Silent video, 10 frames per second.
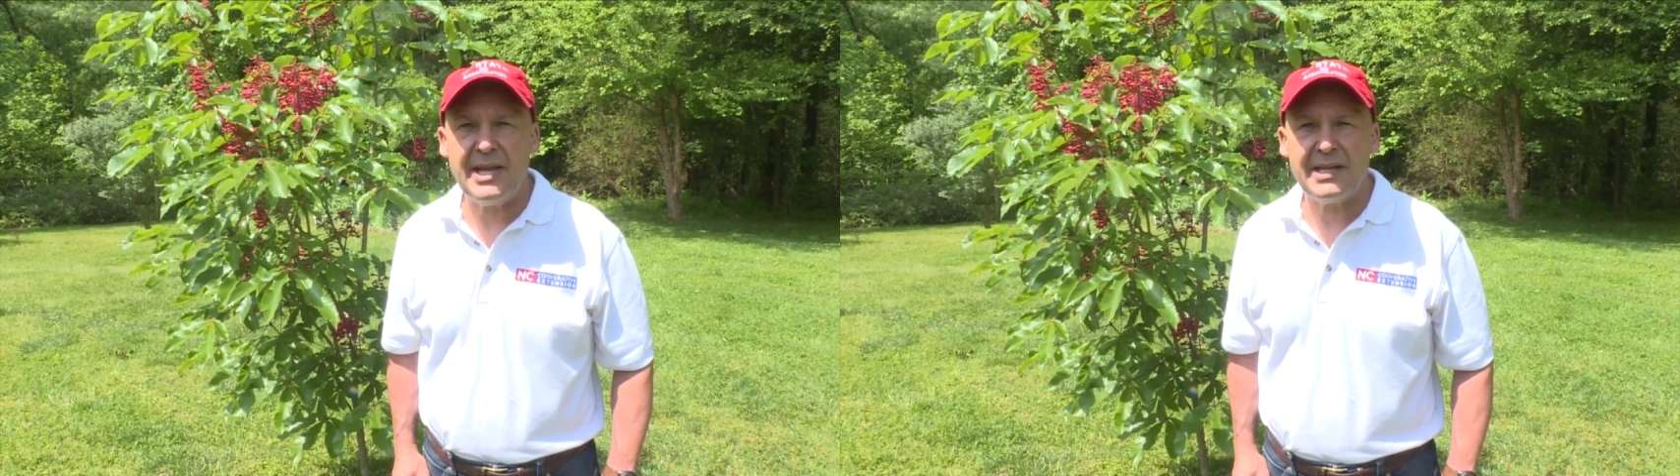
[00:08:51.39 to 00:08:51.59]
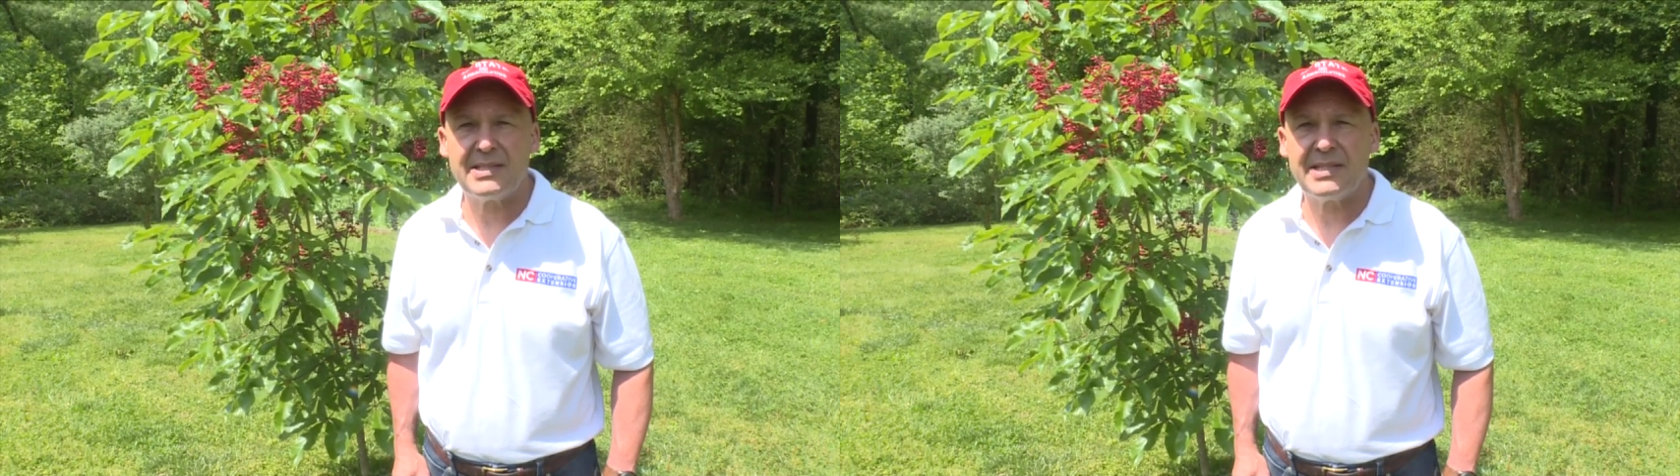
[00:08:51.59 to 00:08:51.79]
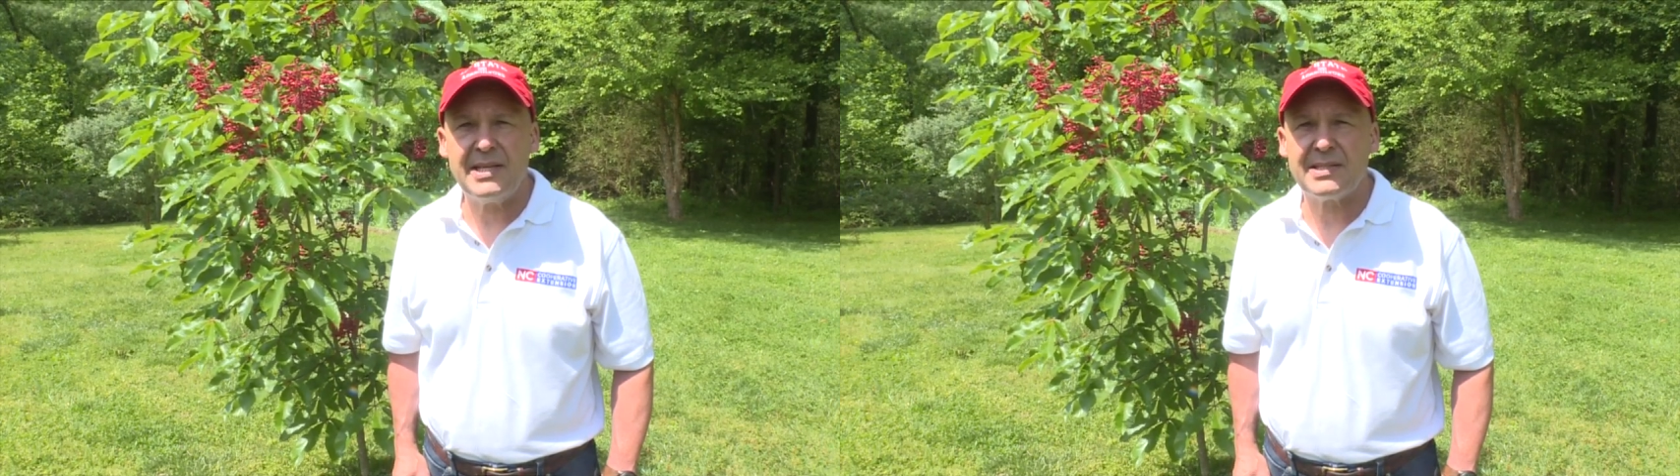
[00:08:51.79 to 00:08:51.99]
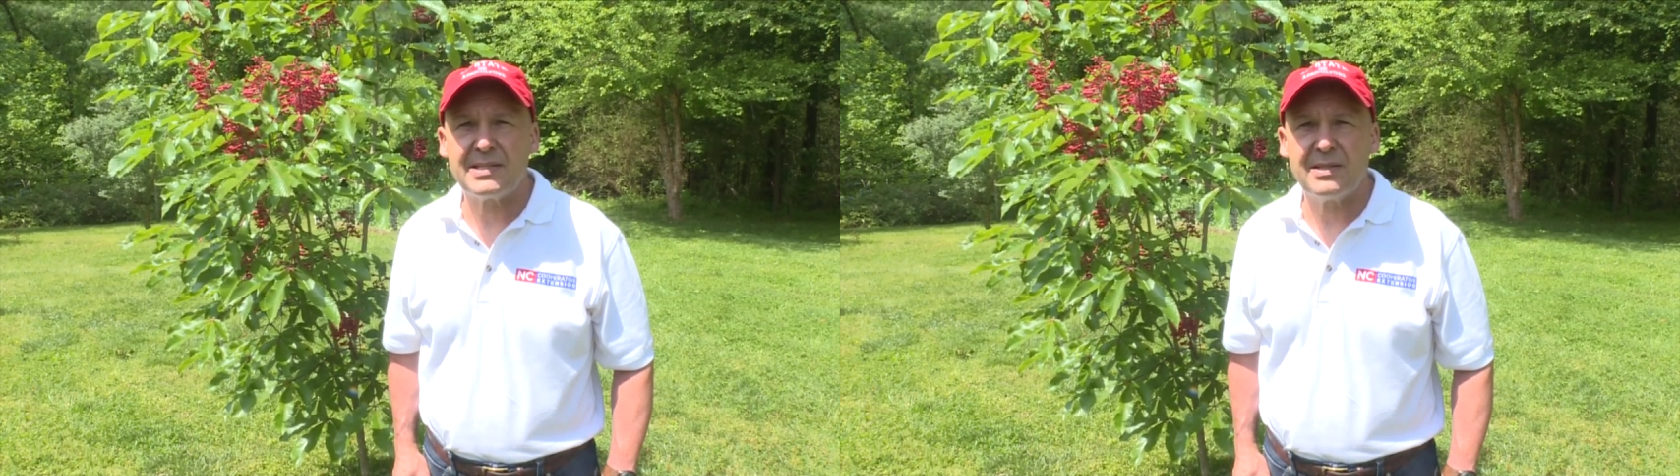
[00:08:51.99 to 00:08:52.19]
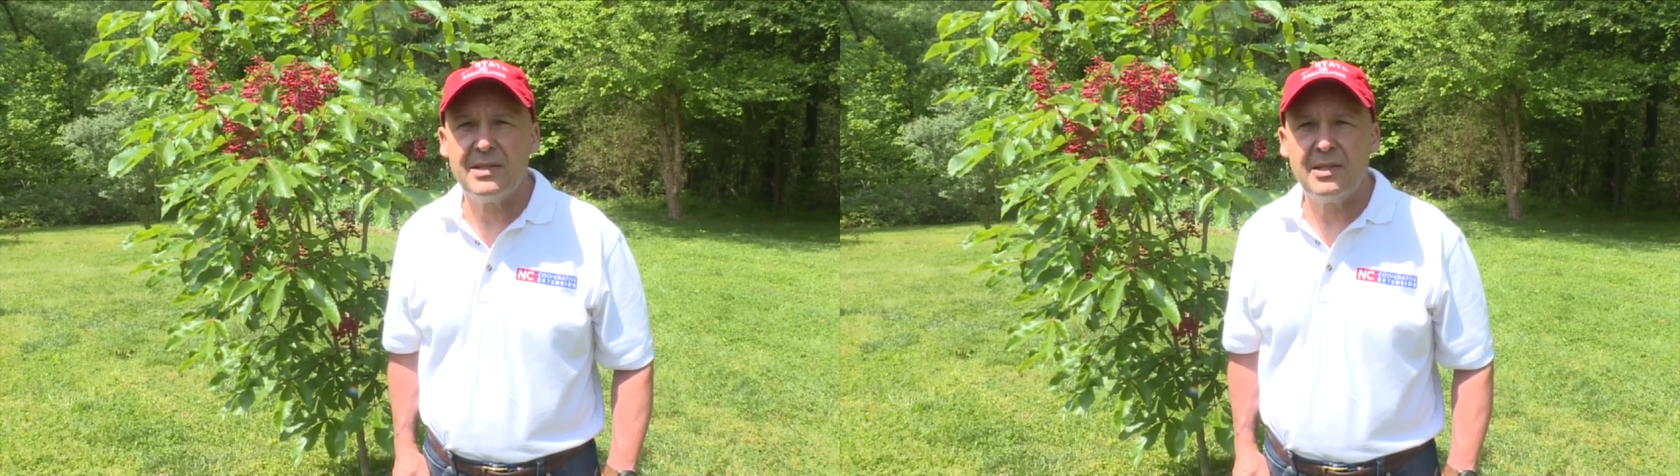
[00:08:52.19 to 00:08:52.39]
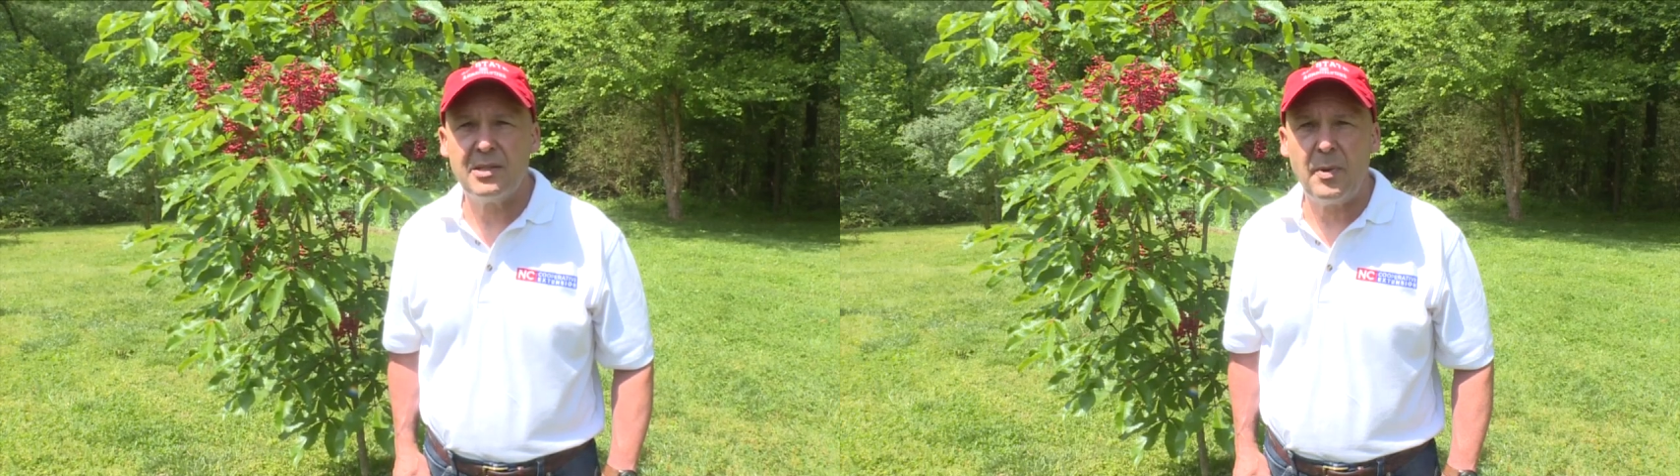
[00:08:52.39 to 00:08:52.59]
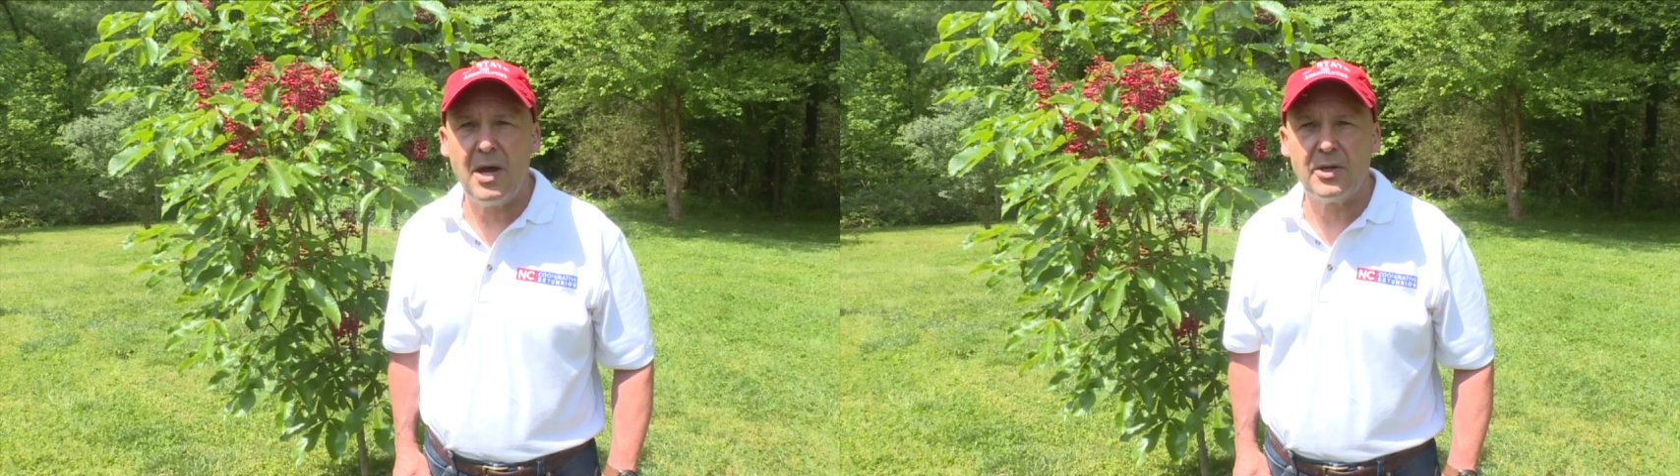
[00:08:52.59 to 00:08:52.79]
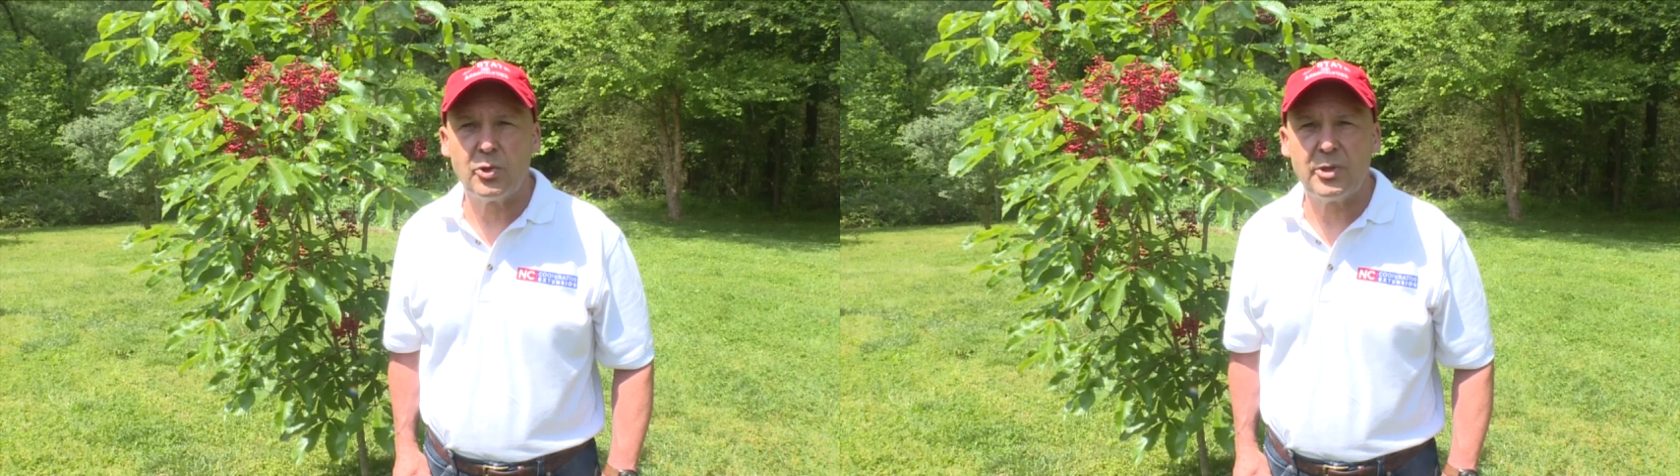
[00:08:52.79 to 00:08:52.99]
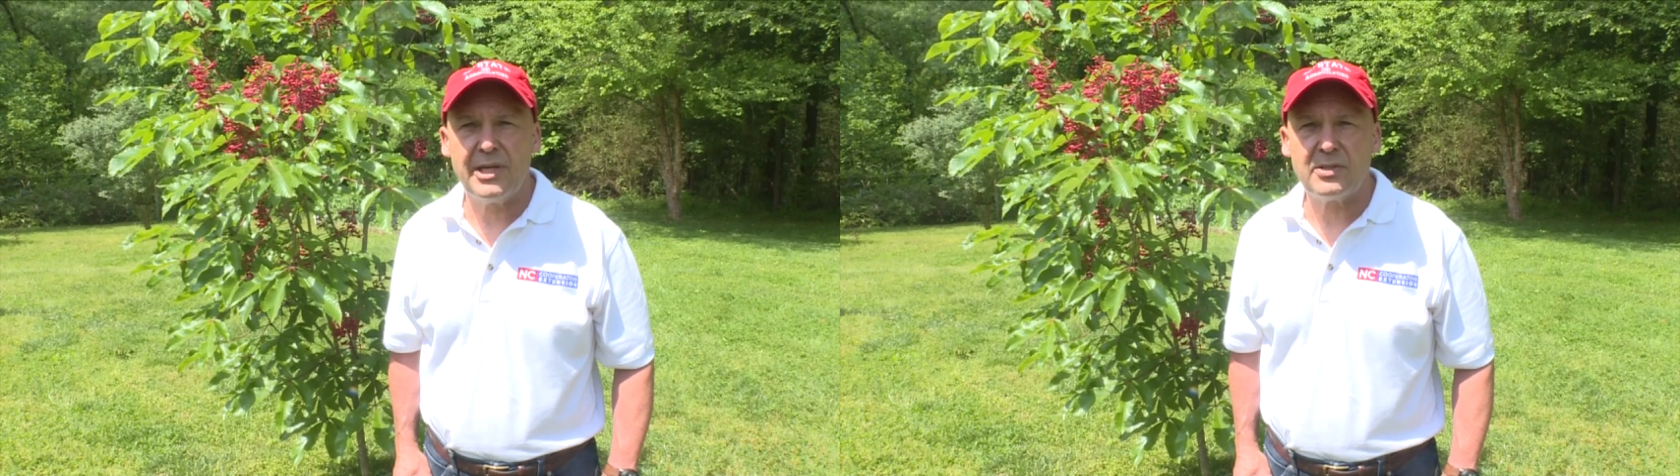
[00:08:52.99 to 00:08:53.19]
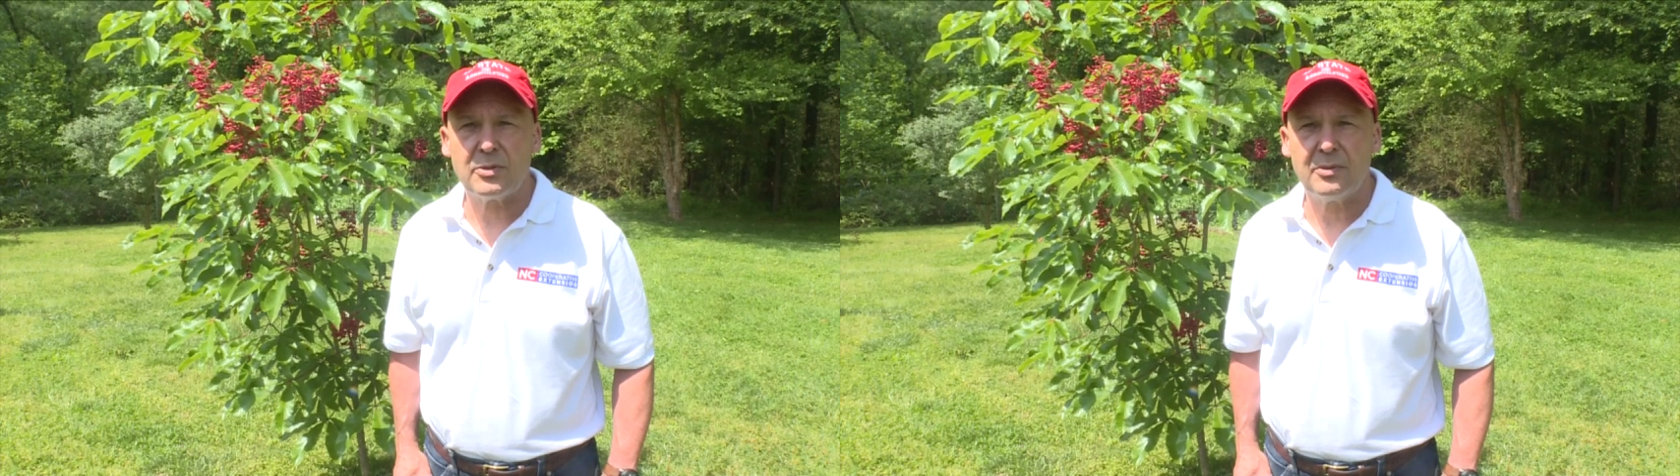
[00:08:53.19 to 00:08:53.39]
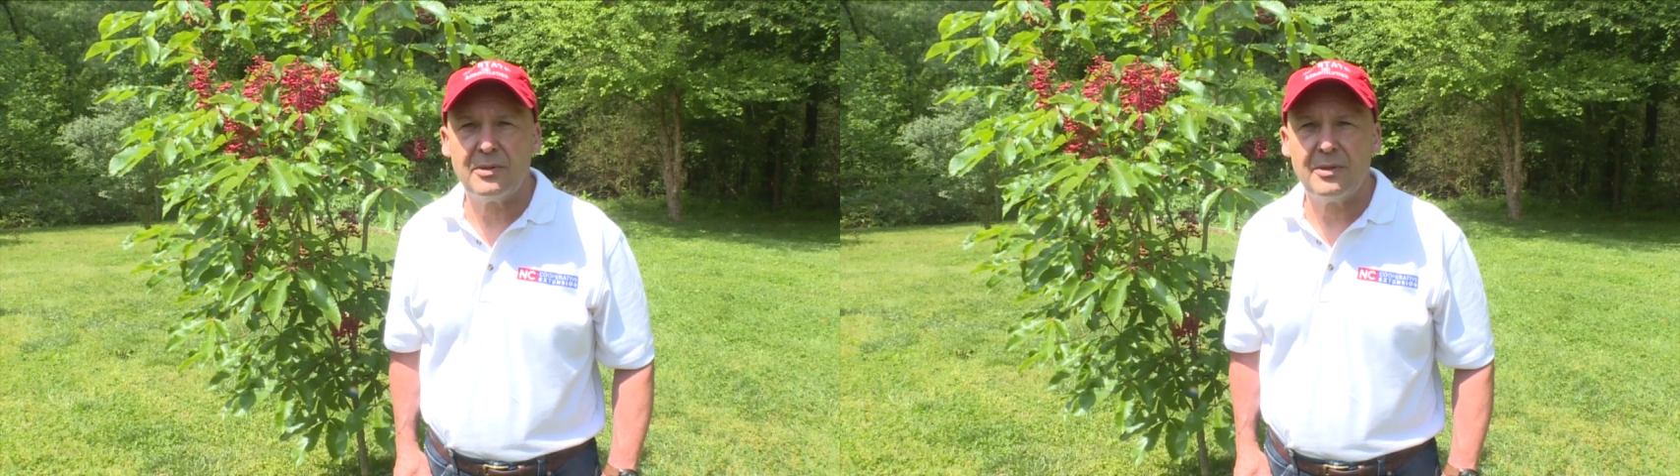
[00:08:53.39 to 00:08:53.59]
access the pollen or nectar.